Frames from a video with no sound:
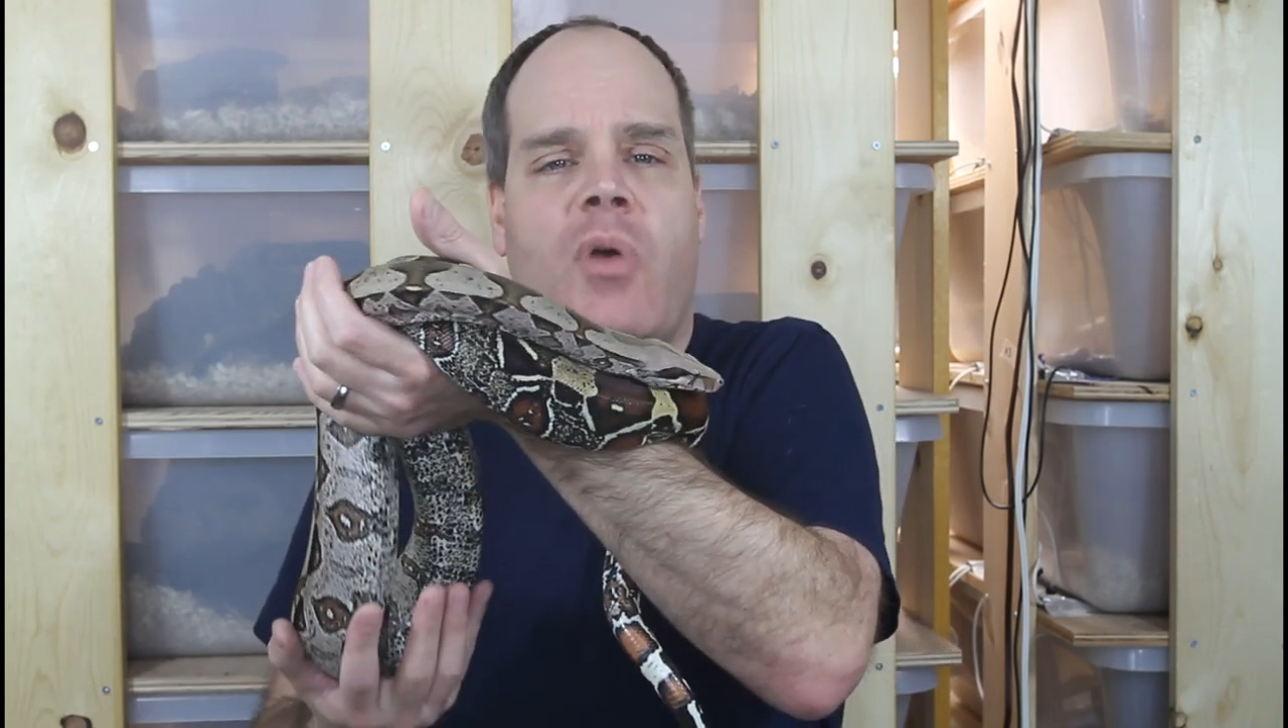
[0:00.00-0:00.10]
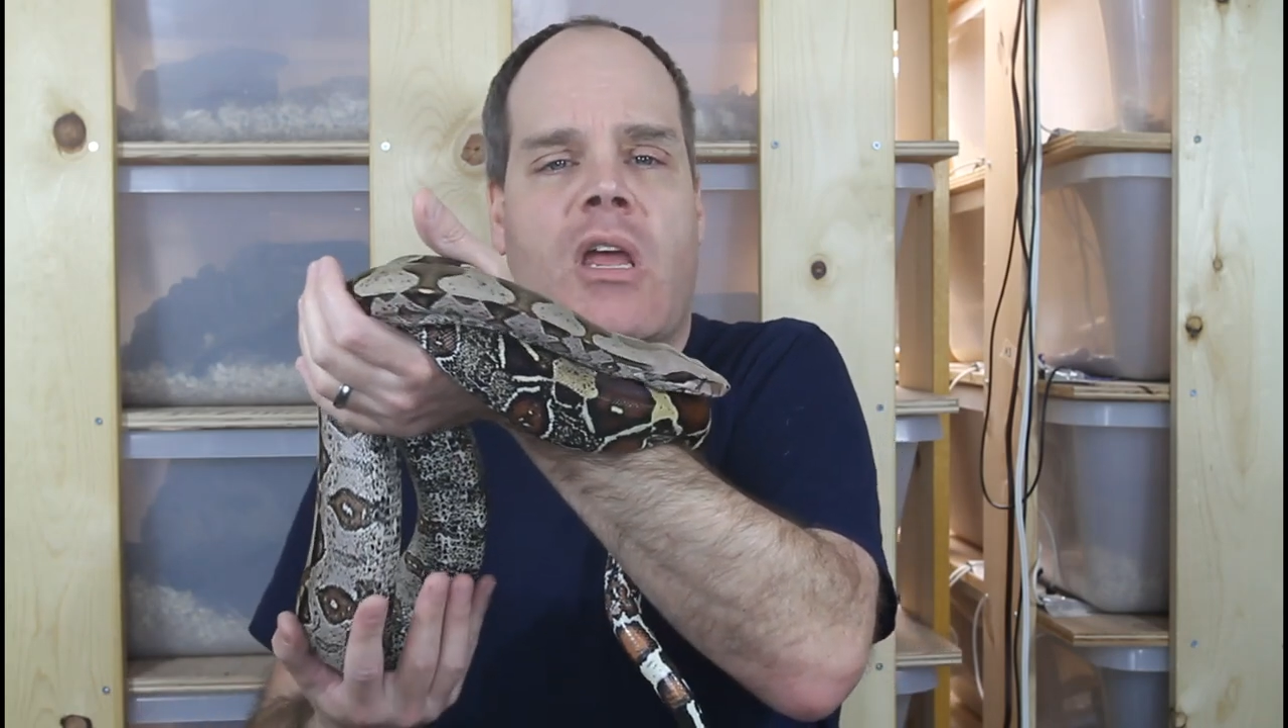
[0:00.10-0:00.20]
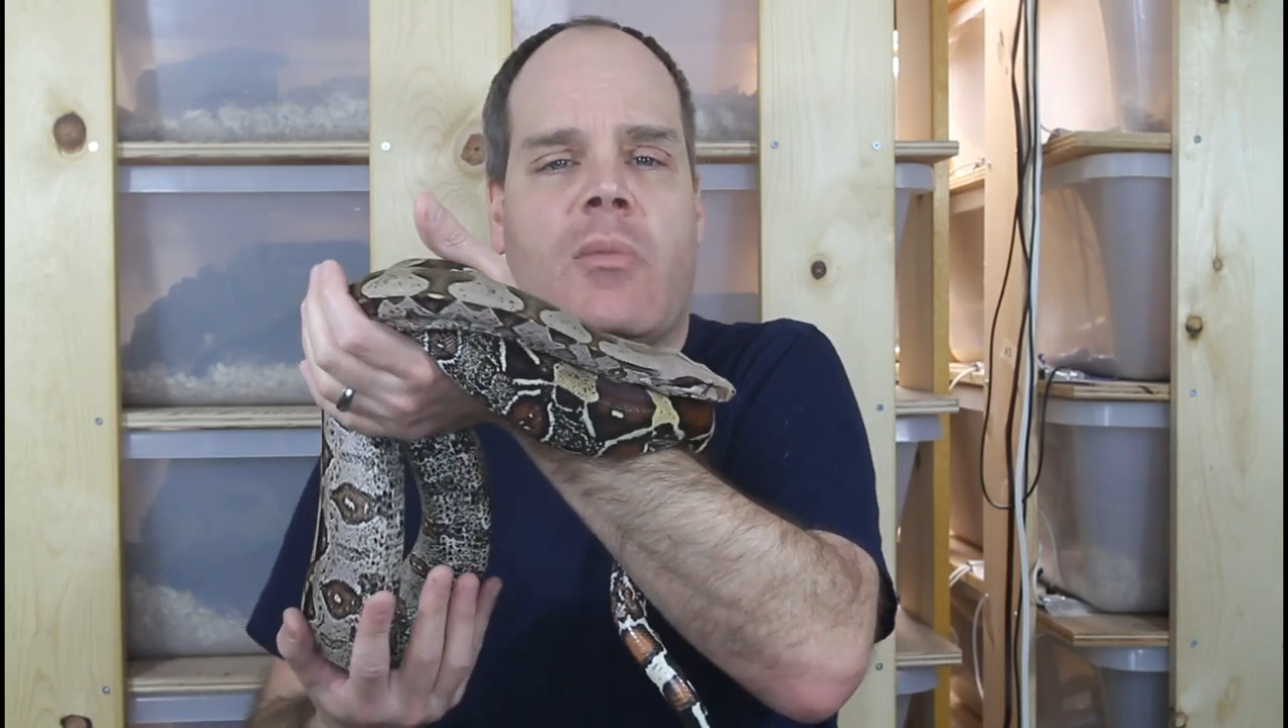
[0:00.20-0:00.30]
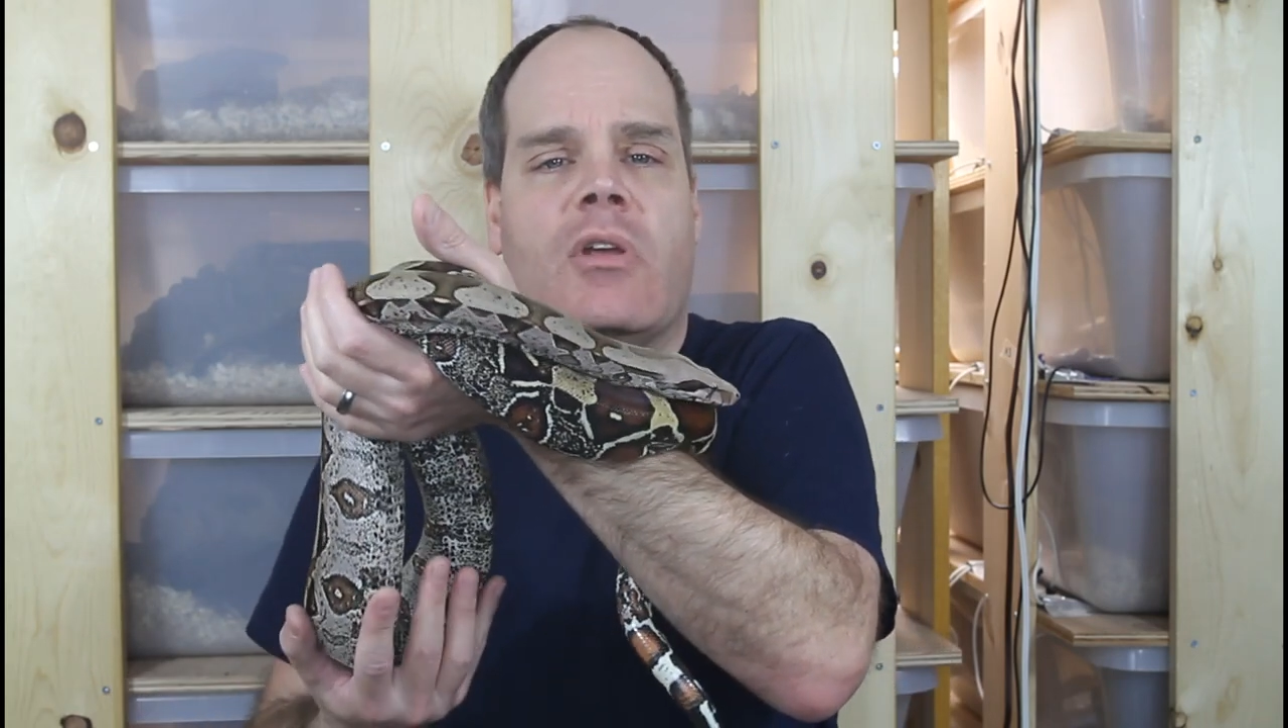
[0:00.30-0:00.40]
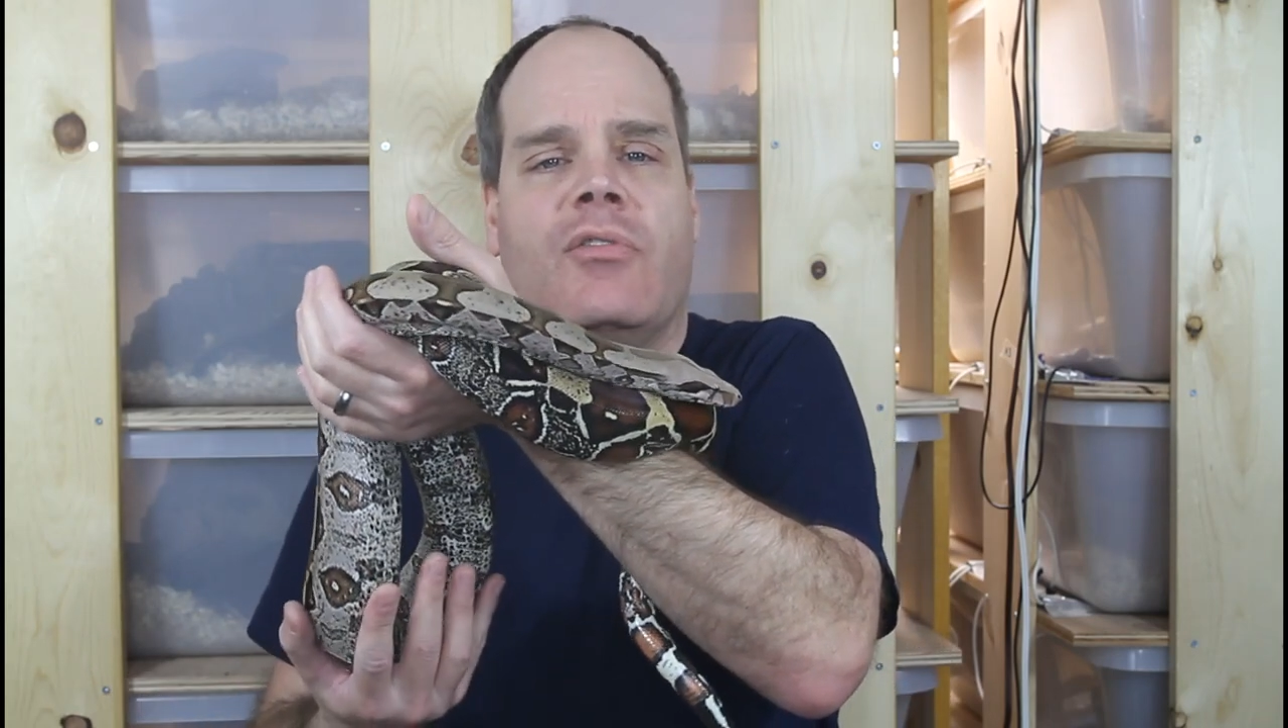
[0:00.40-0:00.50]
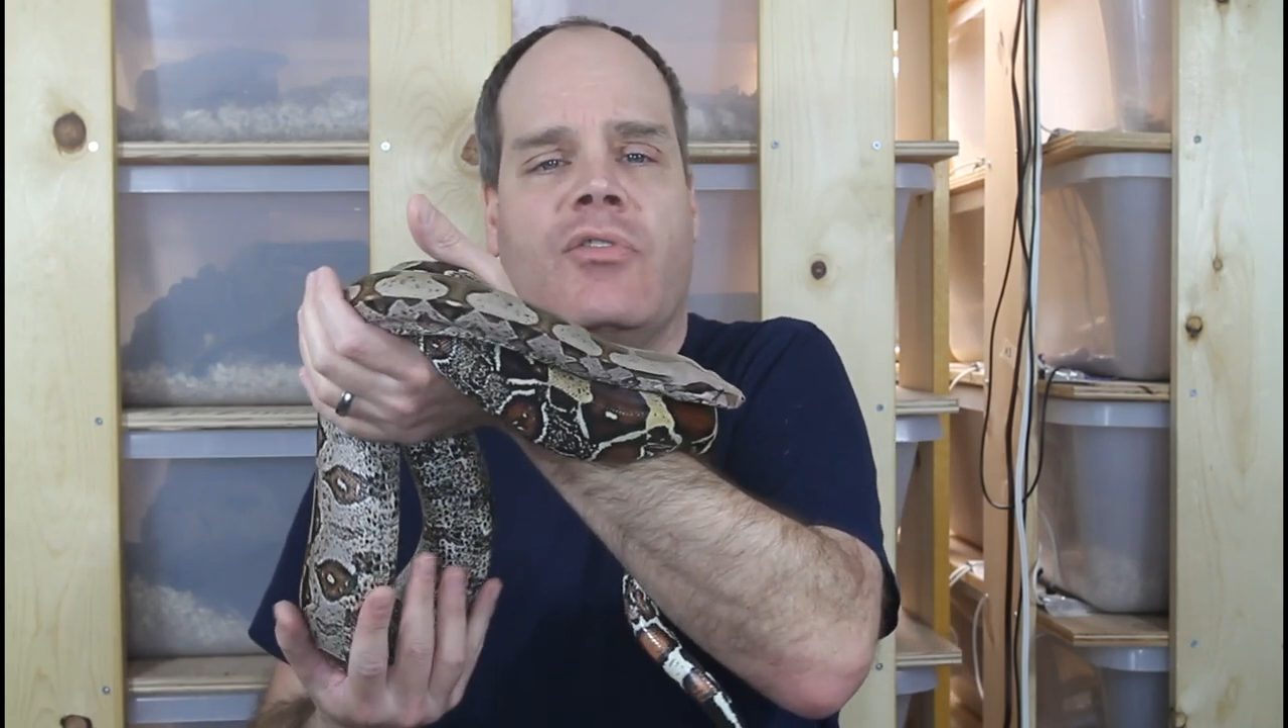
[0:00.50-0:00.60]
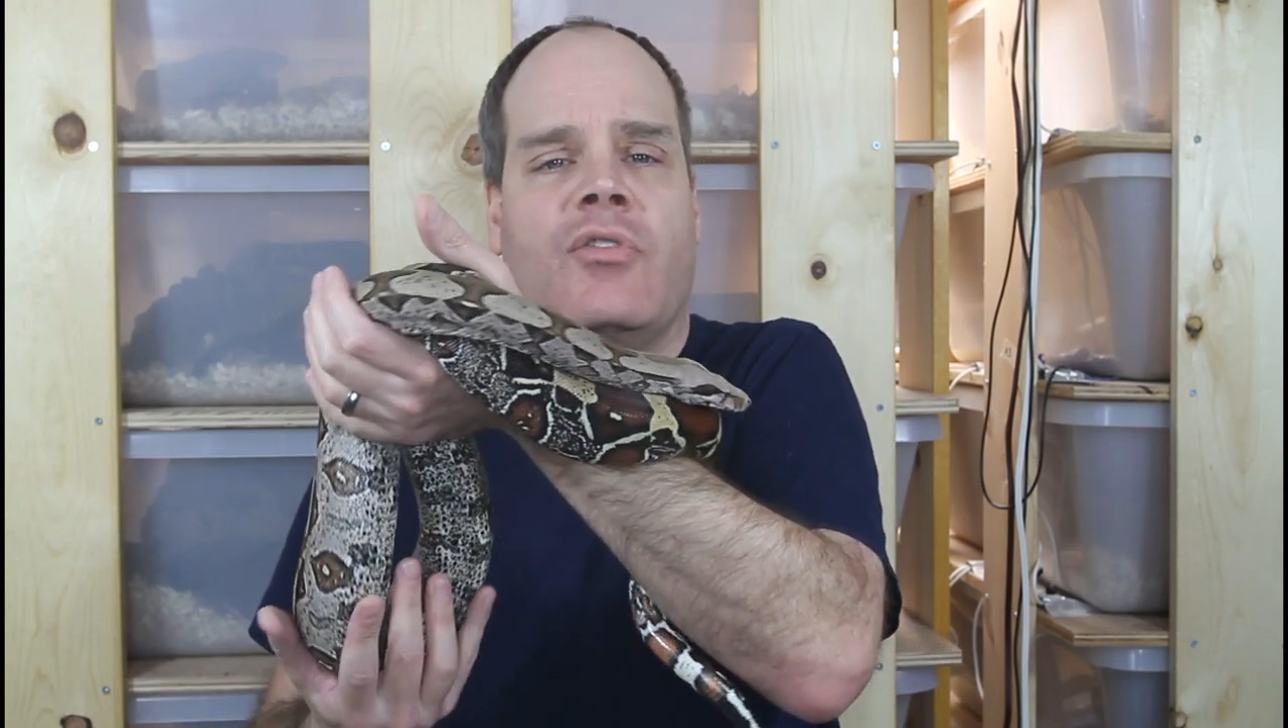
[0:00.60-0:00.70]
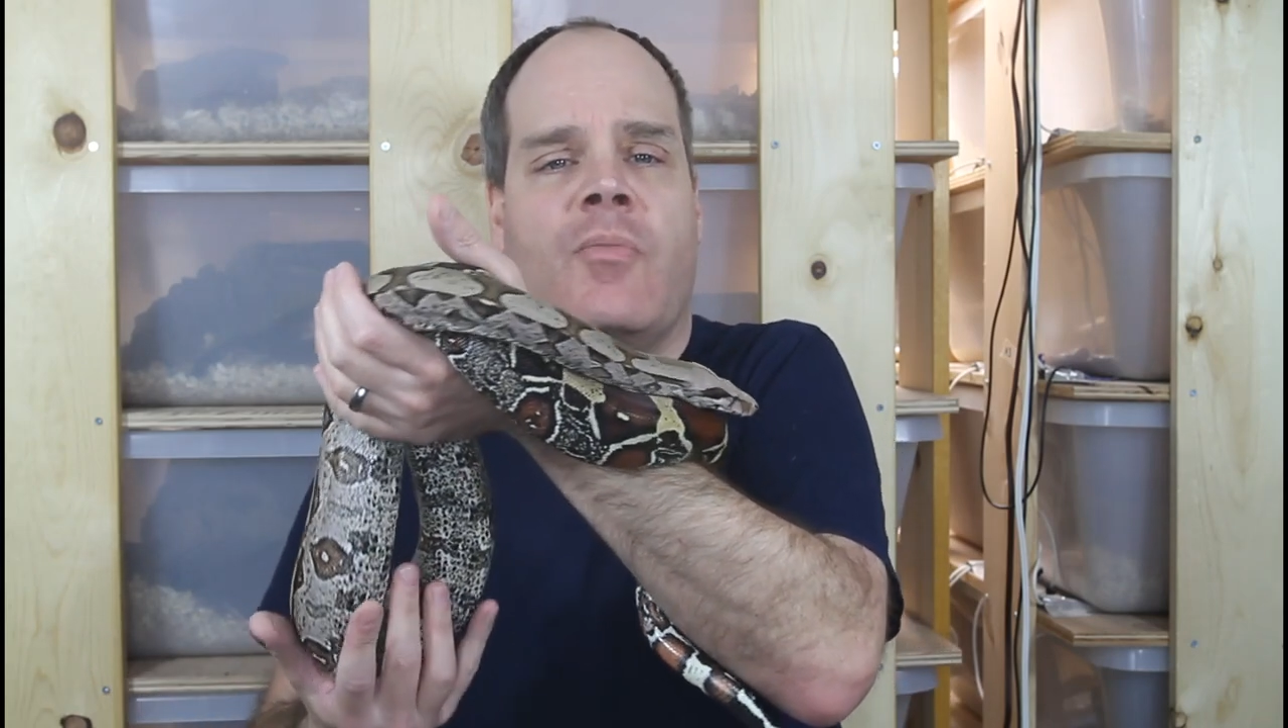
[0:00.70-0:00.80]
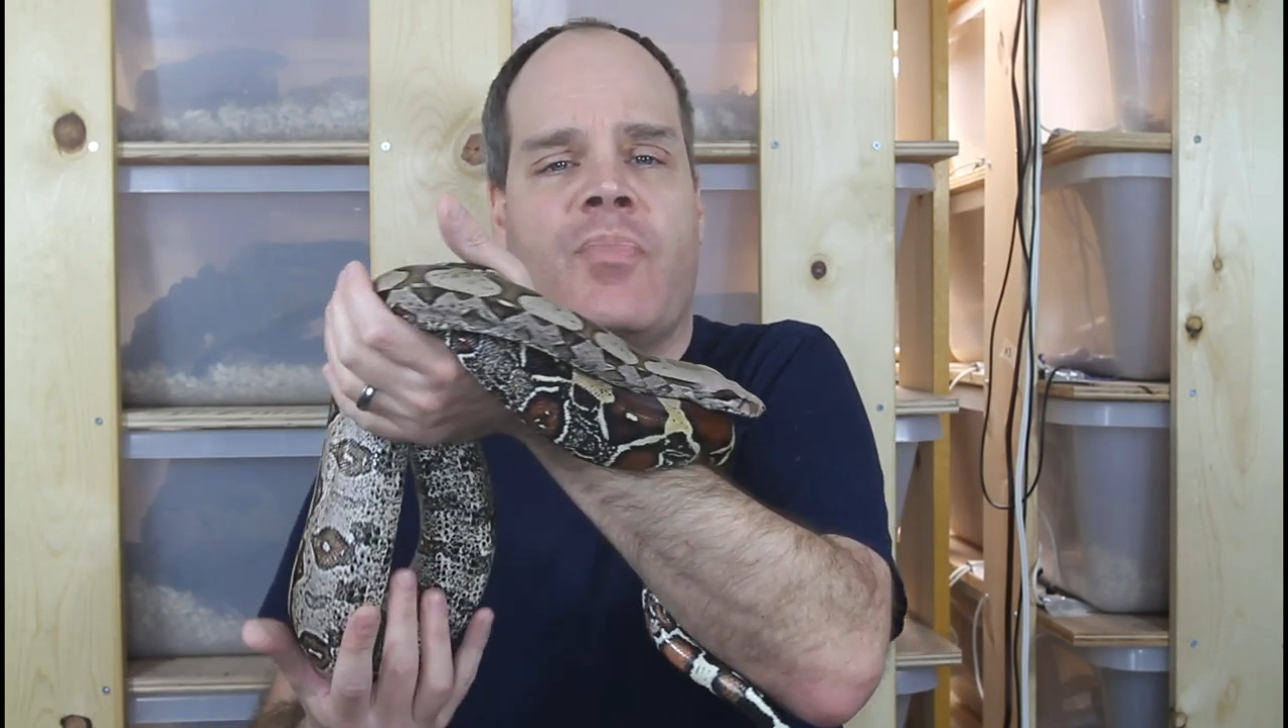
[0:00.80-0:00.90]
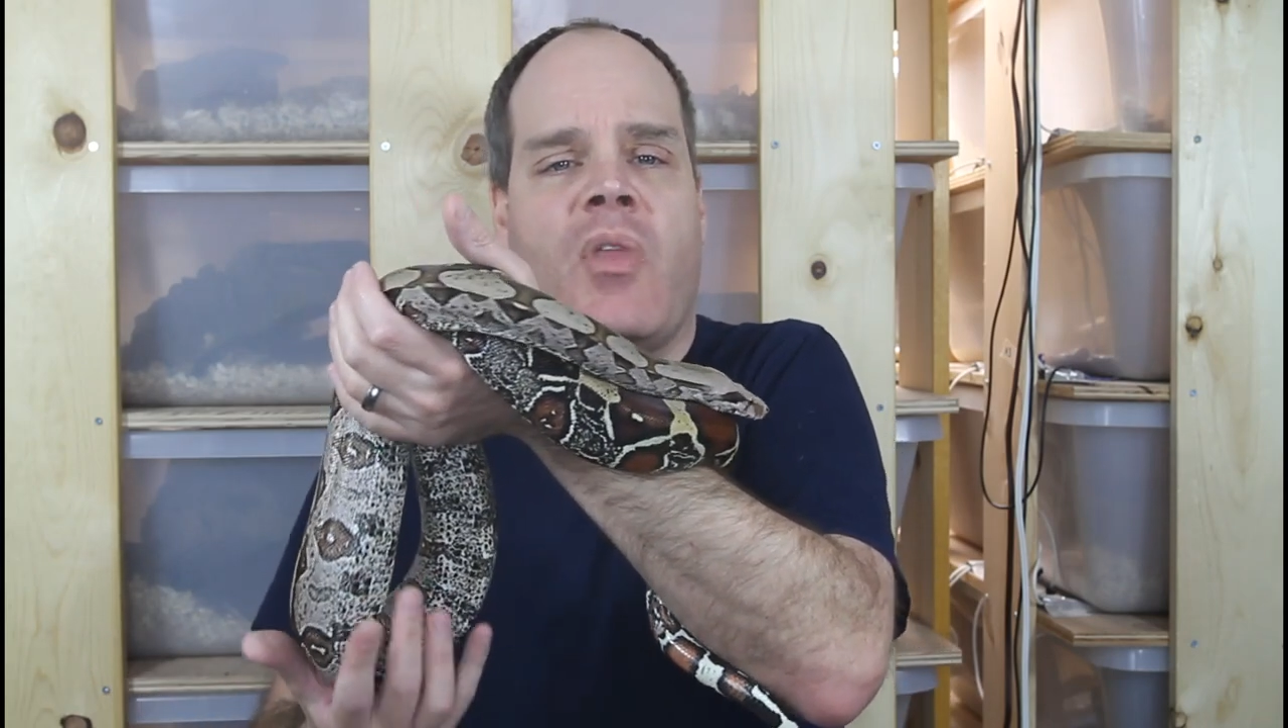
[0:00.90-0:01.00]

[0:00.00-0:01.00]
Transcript: babies.